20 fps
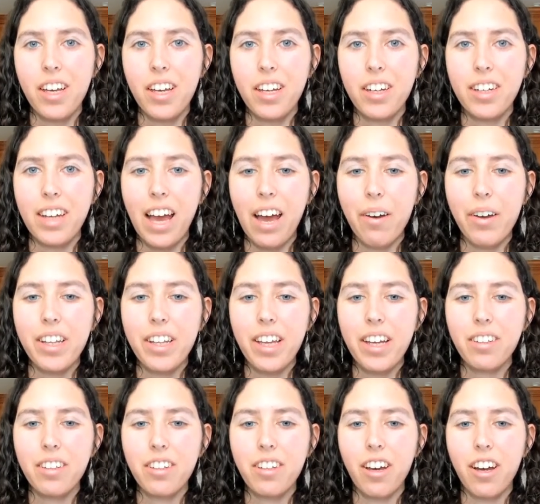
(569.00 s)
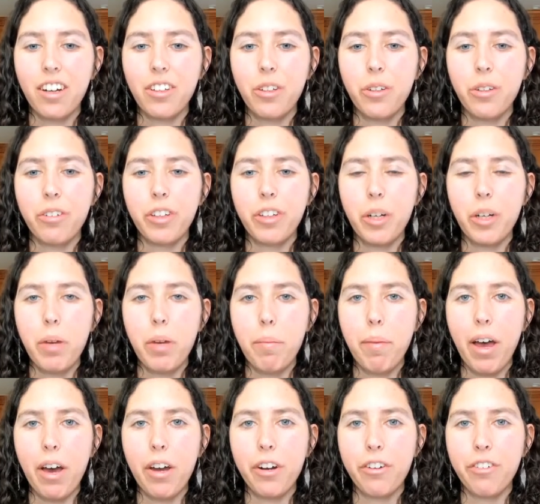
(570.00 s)
Now I'd like to talk to you a little bit
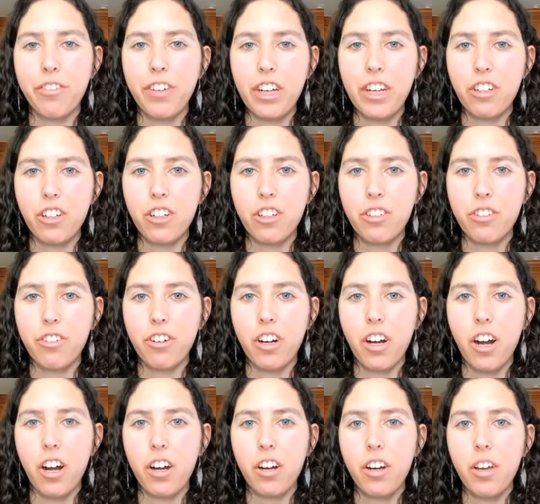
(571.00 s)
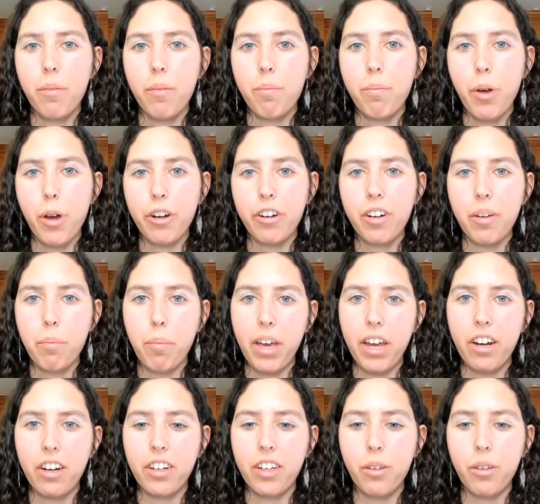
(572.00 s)
about our features for our motor
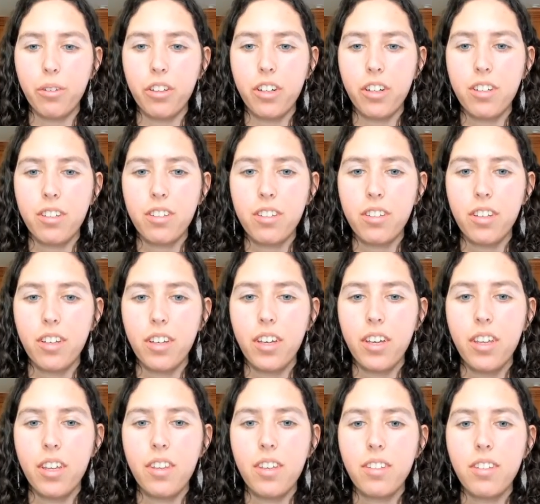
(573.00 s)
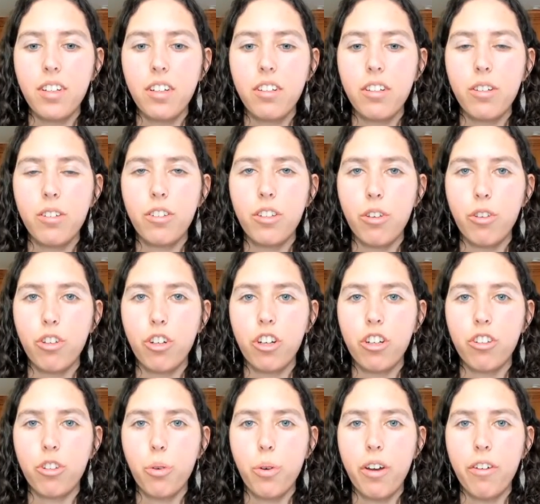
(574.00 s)
impaired users. This includes
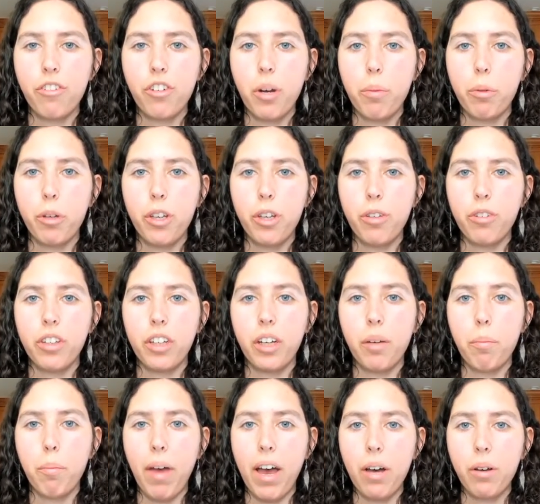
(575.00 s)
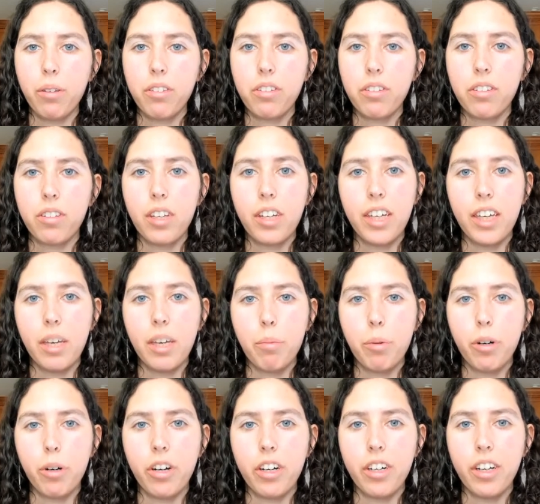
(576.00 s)
users who have trouble using a mouse, a
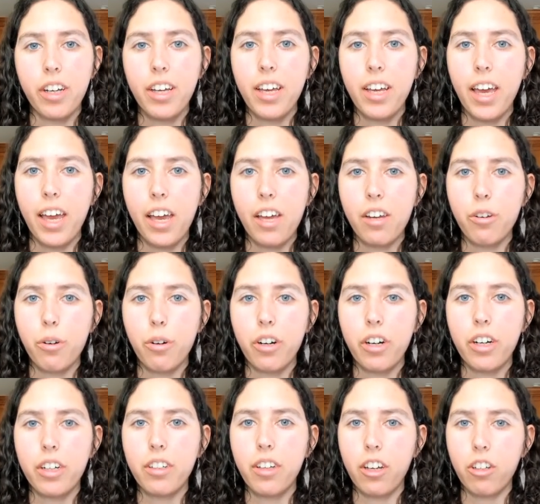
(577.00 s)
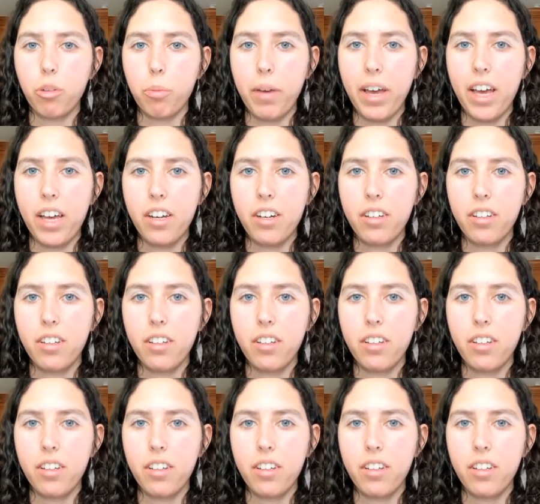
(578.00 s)
keyboard, and or a touchpad.